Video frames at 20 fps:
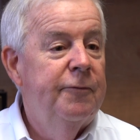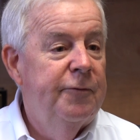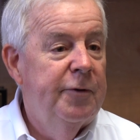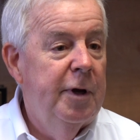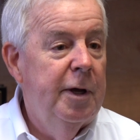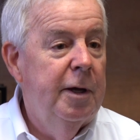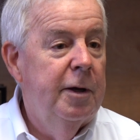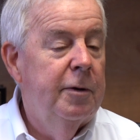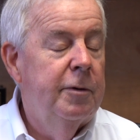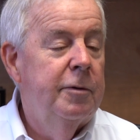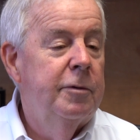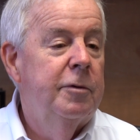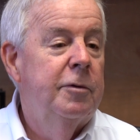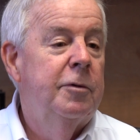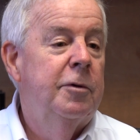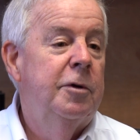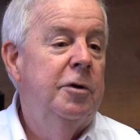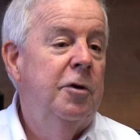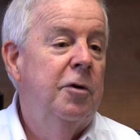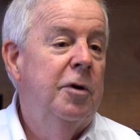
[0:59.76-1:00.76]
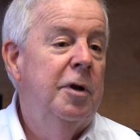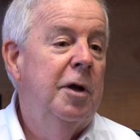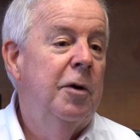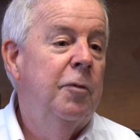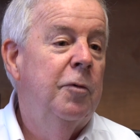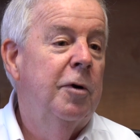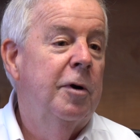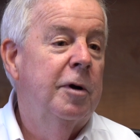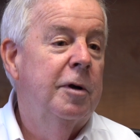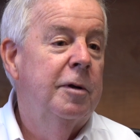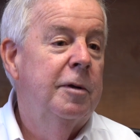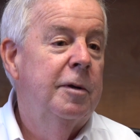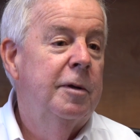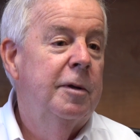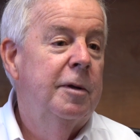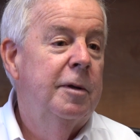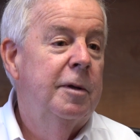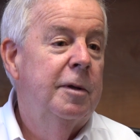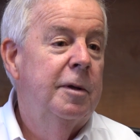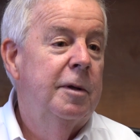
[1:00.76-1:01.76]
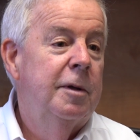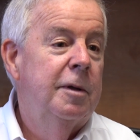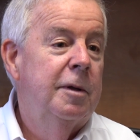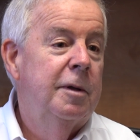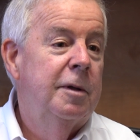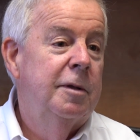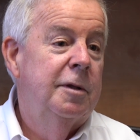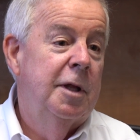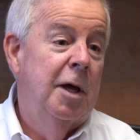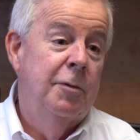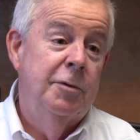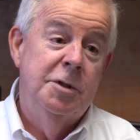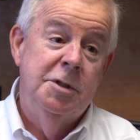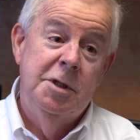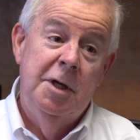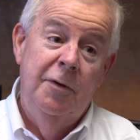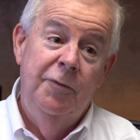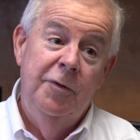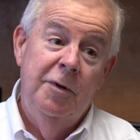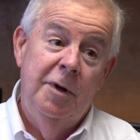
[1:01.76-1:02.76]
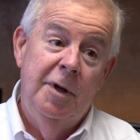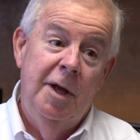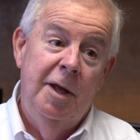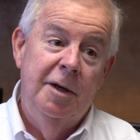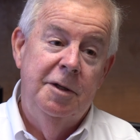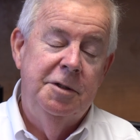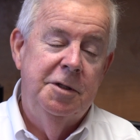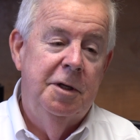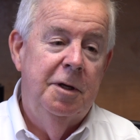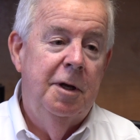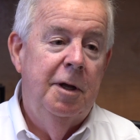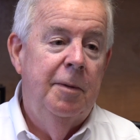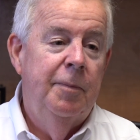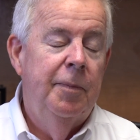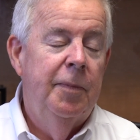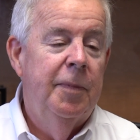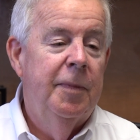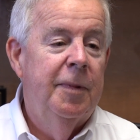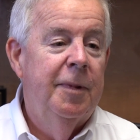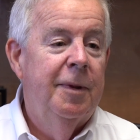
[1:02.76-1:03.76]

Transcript: file on your network. That would save you a lot of time.